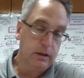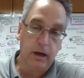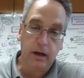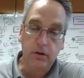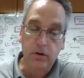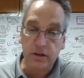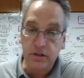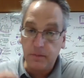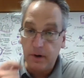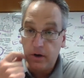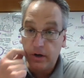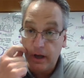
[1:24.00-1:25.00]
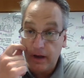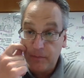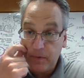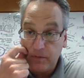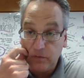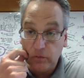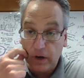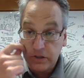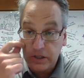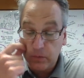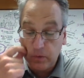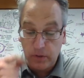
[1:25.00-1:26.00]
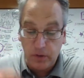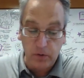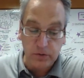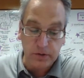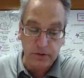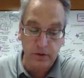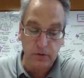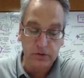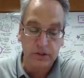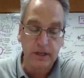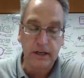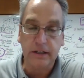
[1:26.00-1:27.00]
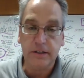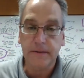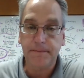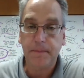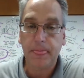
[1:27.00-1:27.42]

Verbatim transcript: uh, across America have been wrestling with those those things.